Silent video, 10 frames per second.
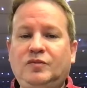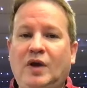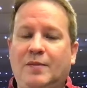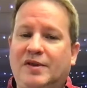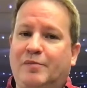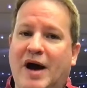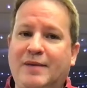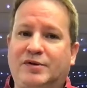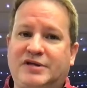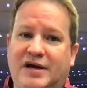mean, the
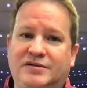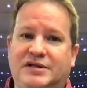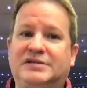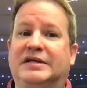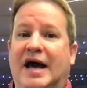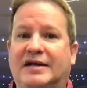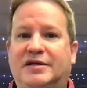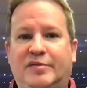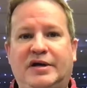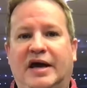Bible tells us not
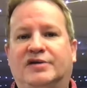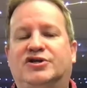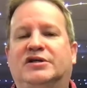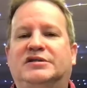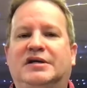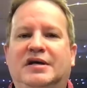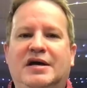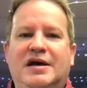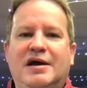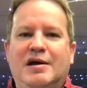to be anxious,
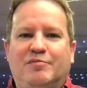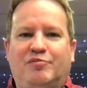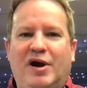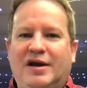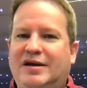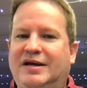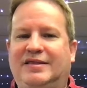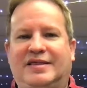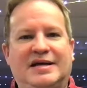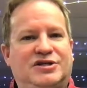but
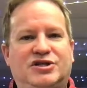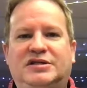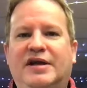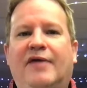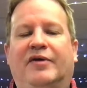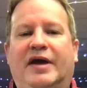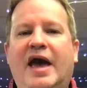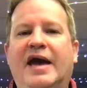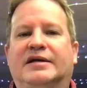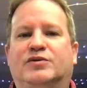that's just not the
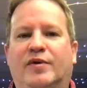case.